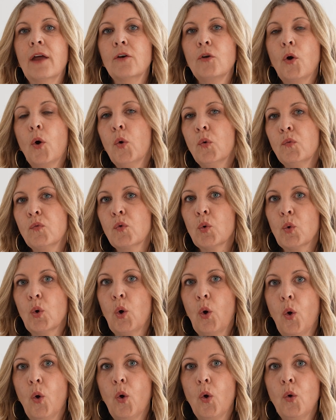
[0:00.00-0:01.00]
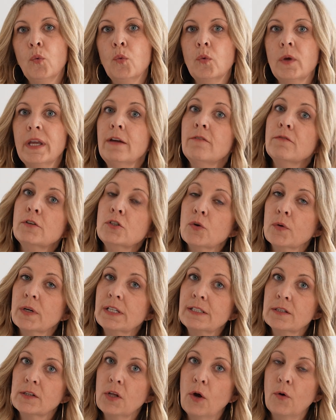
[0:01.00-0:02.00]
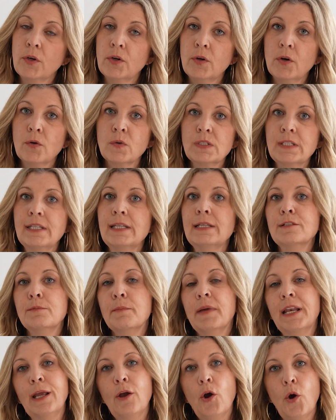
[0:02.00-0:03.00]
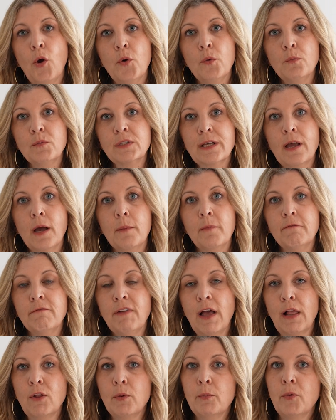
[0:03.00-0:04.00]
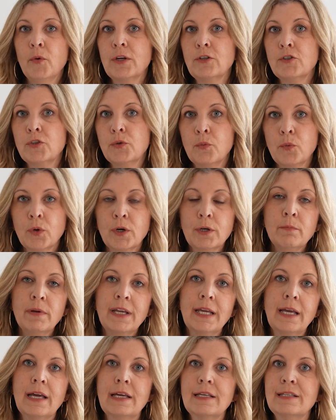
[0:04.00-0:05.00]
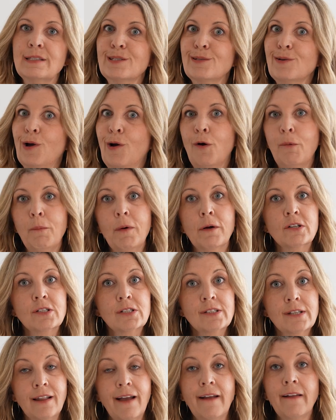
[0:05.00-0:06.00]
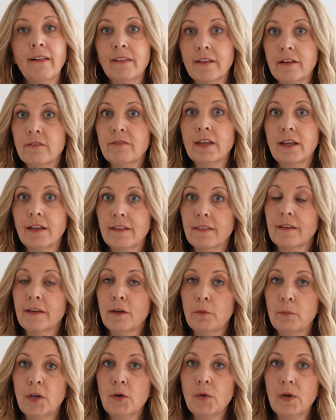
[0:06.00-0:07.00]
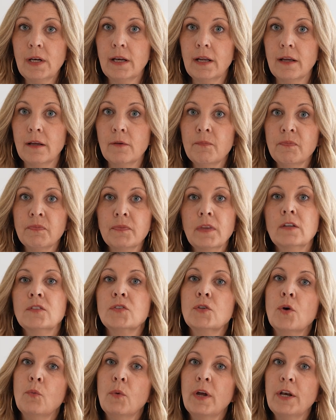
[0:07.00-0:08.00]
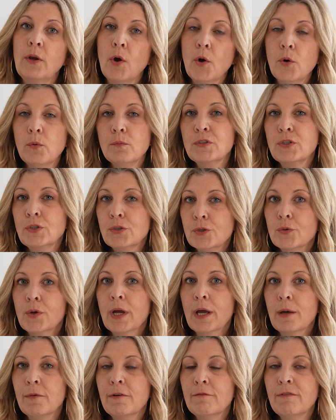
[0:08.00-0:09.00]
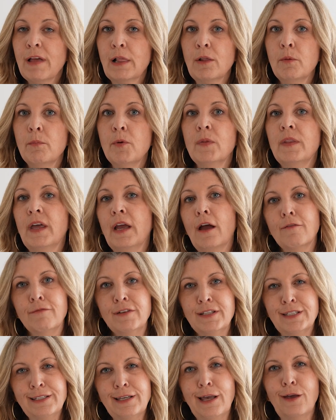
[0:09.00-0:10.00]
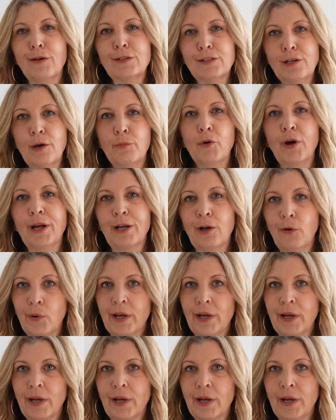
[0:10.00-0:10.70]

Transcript: And overall, inventory is low. You don't see as many homes come available as you would because homeowners like living in the community. So when homes do come available, they often sell somewhat